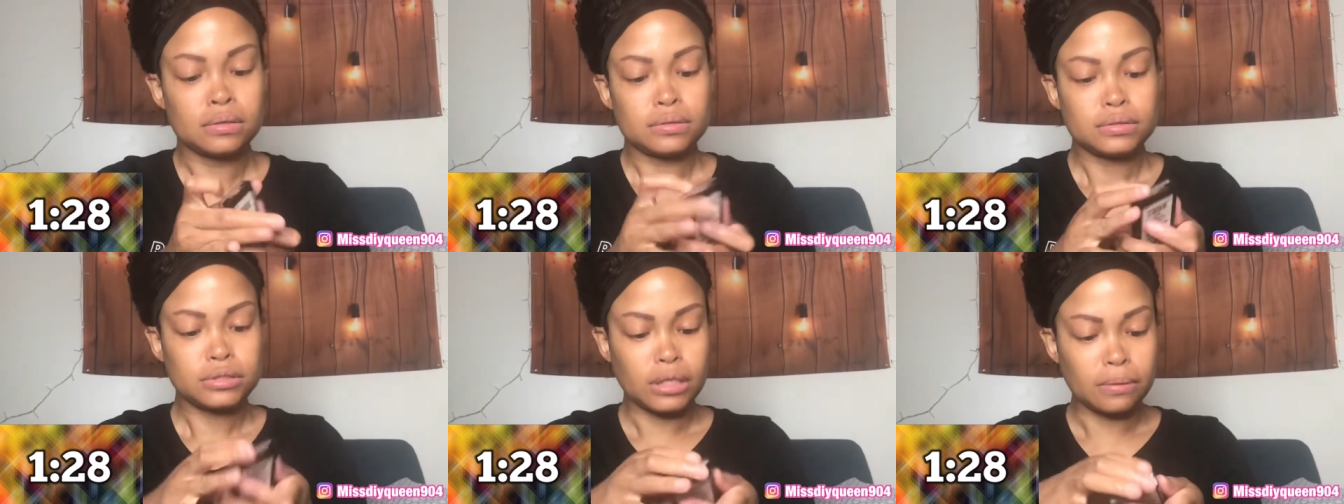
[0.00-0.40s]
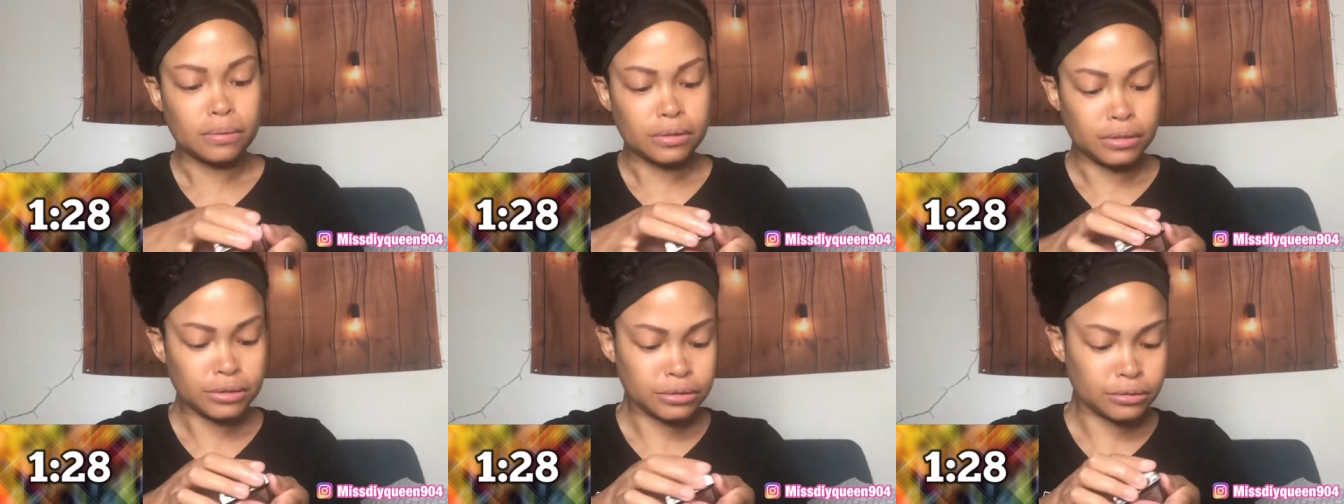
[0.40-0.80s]
So we're
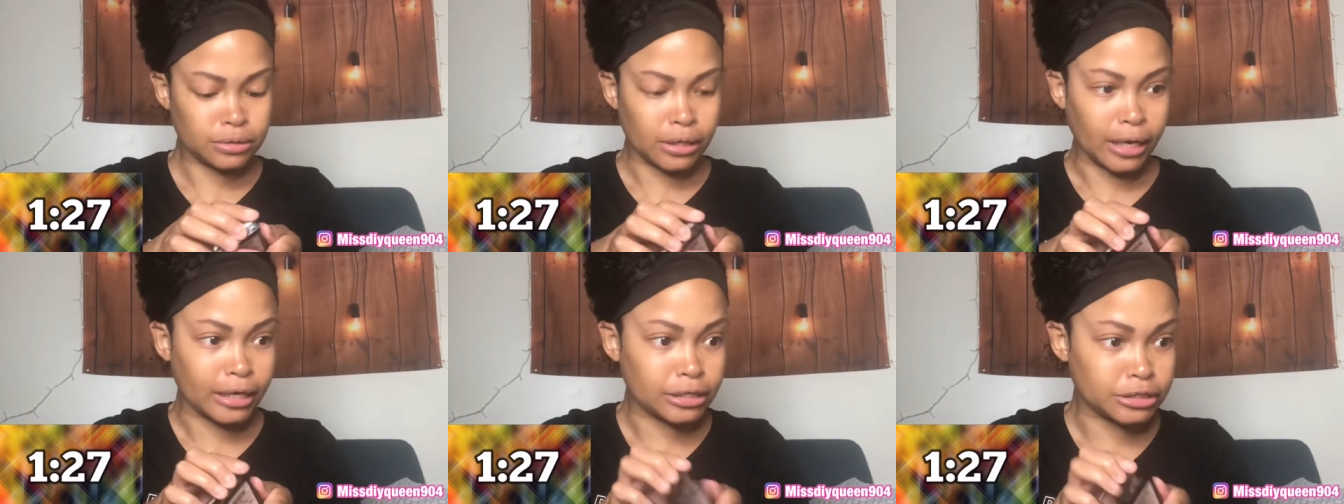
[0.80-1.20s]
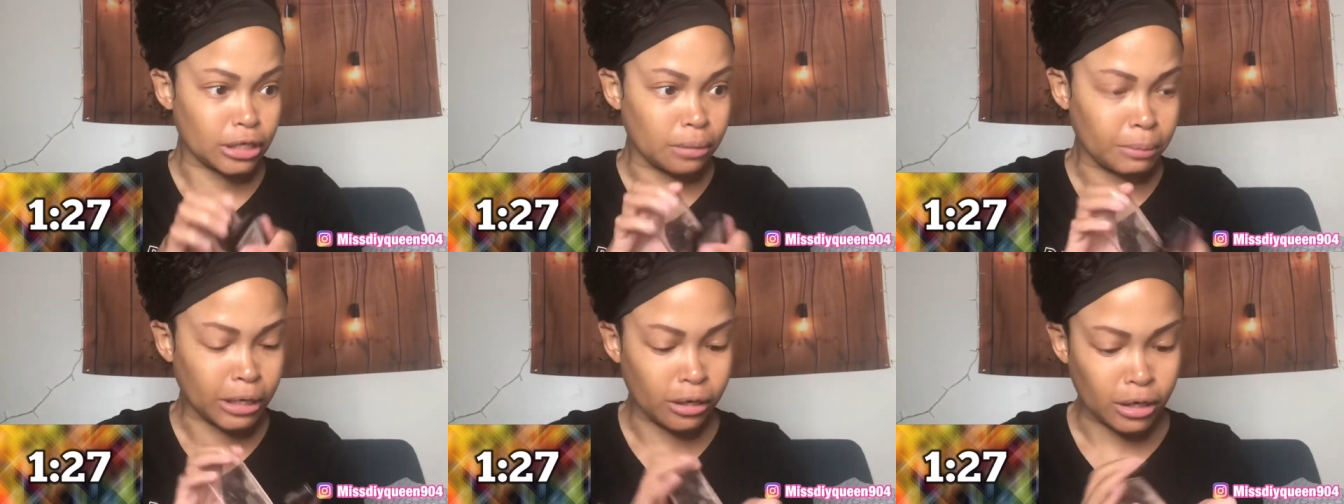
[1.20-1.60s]
gonna do the eyeshadow.
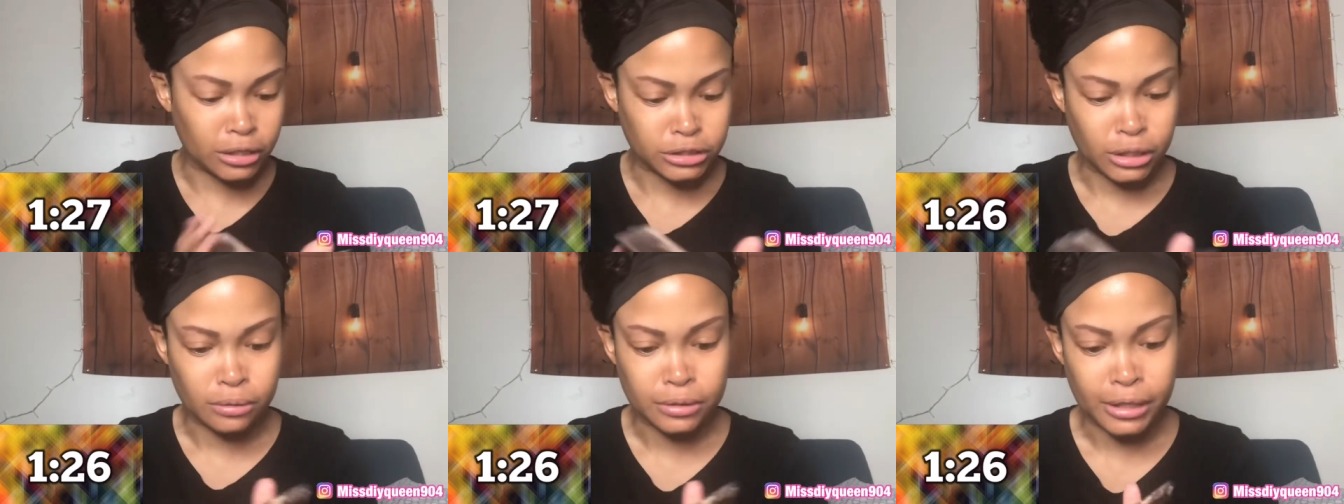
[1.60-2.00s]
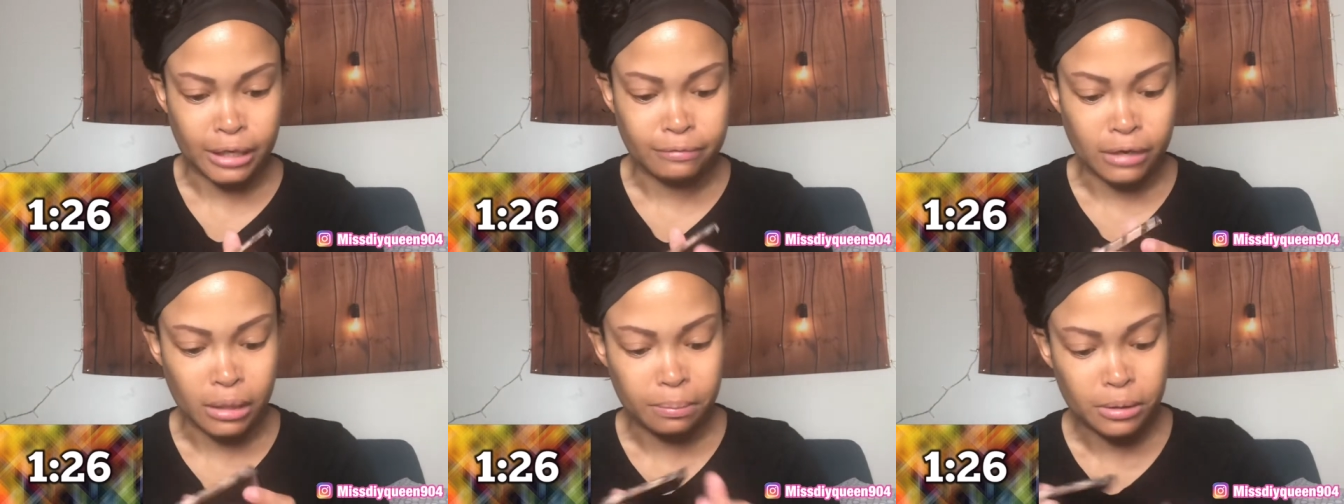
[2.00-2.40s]
Oh my gosh, I only have
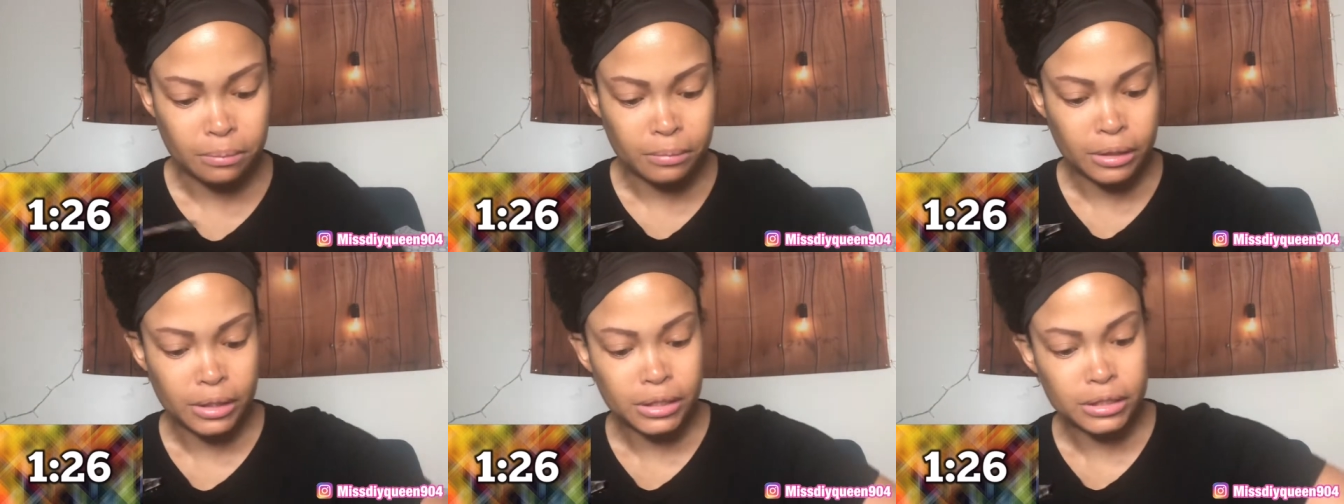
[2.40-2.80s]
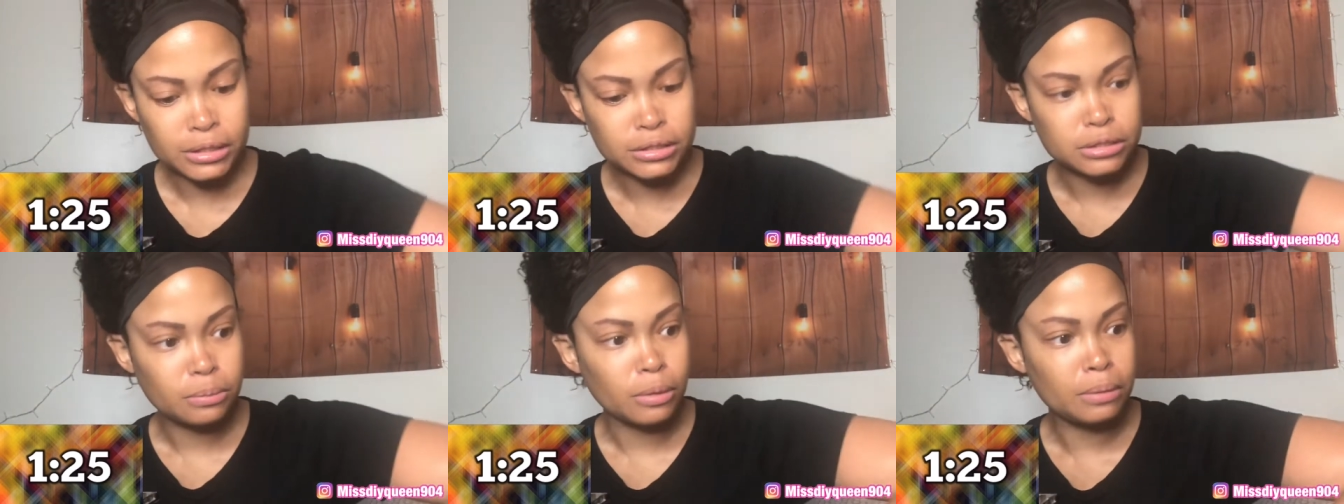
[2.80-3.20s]
a couple of
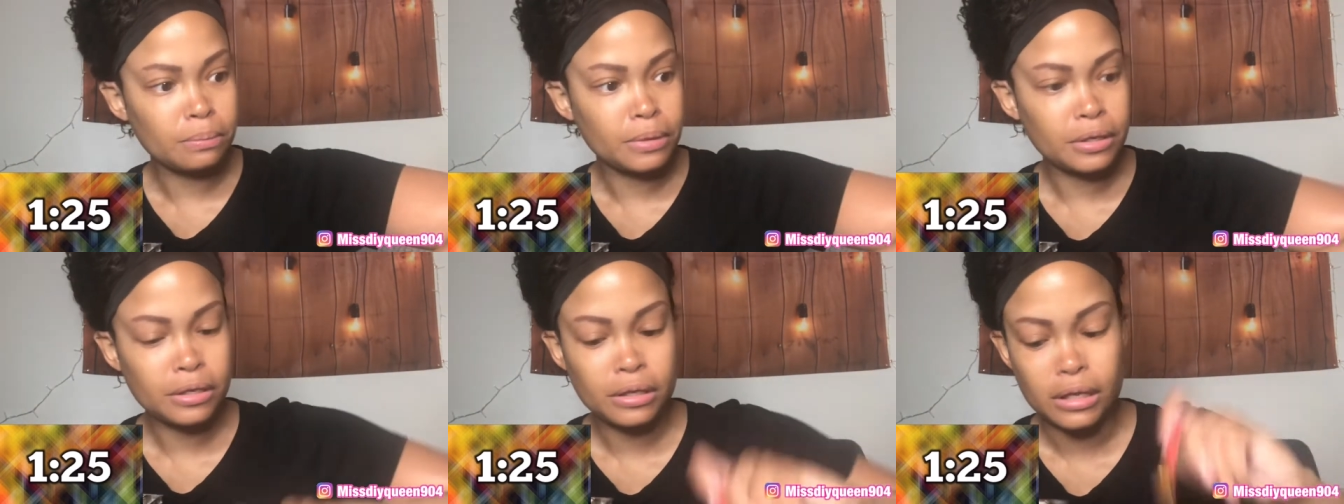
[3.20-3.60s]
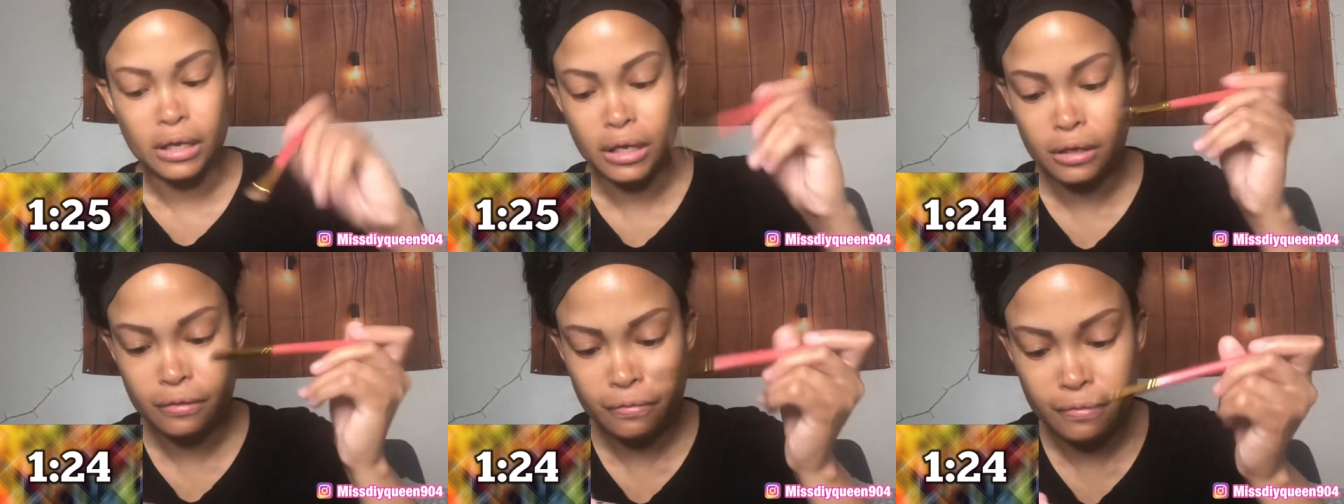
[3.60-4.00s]
minutes, one minute
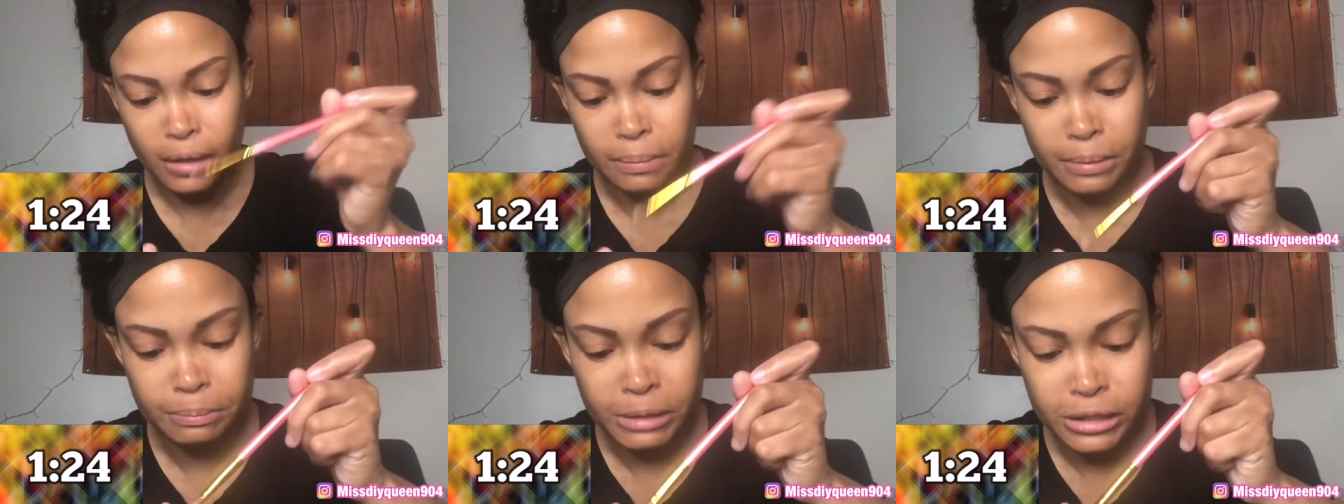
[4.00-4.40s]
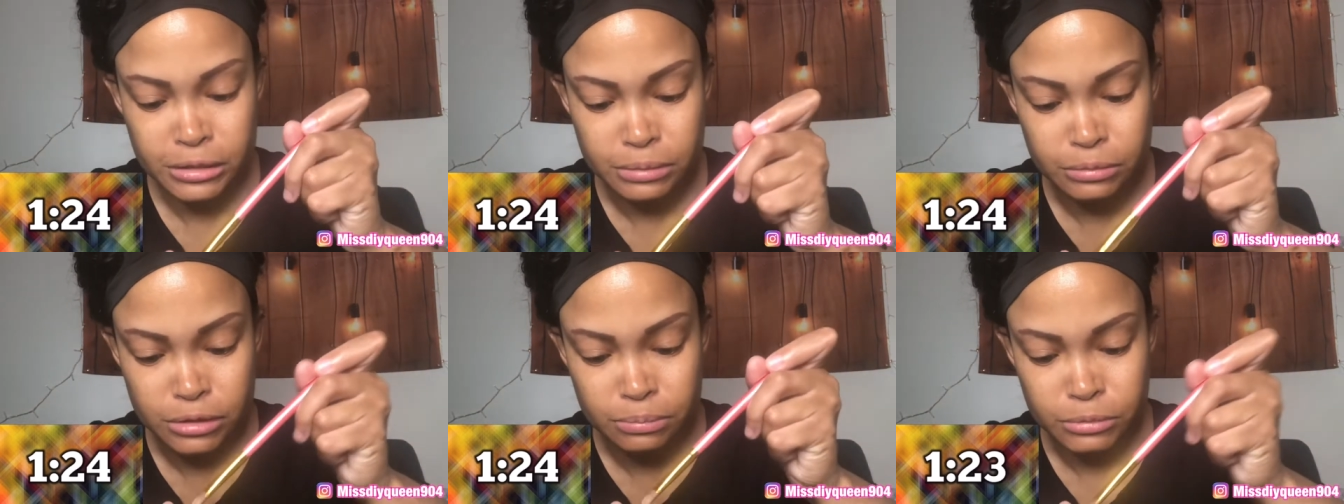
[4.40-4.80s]
left, couple of minutes
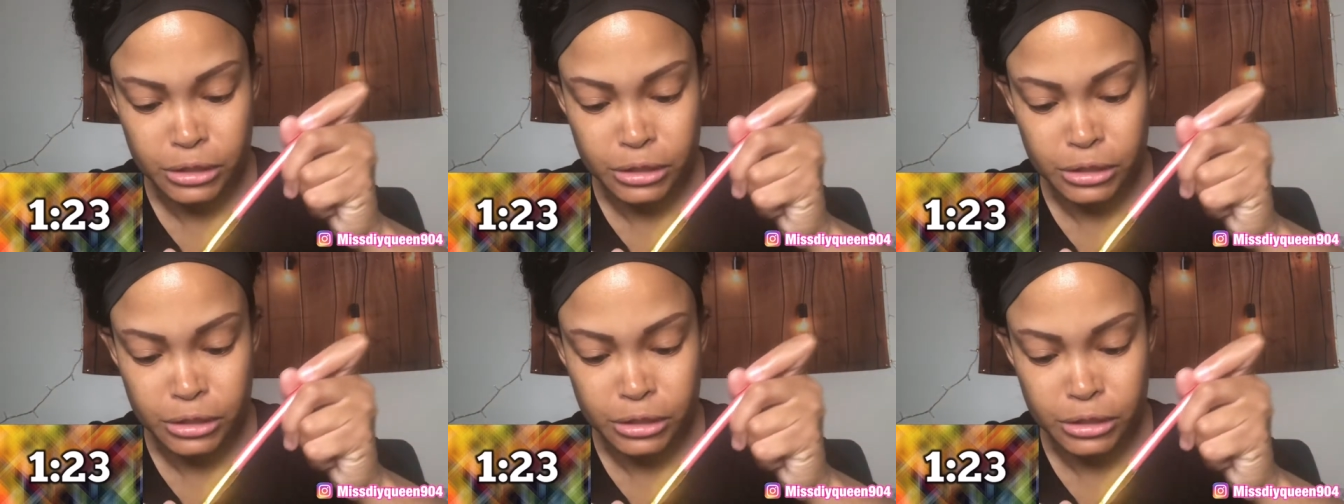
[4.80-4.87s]
and some